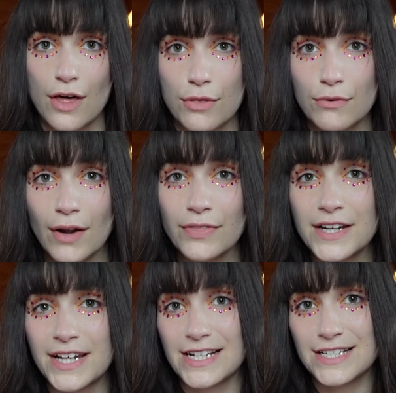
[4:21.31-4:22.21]
Throughout
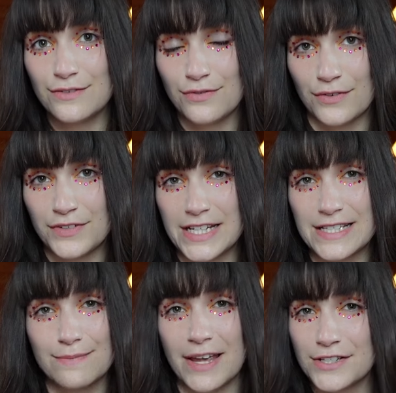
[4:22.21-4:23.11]
the
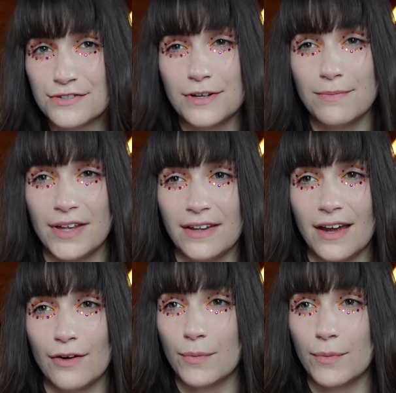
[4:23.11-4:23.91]
1950s, mainstream media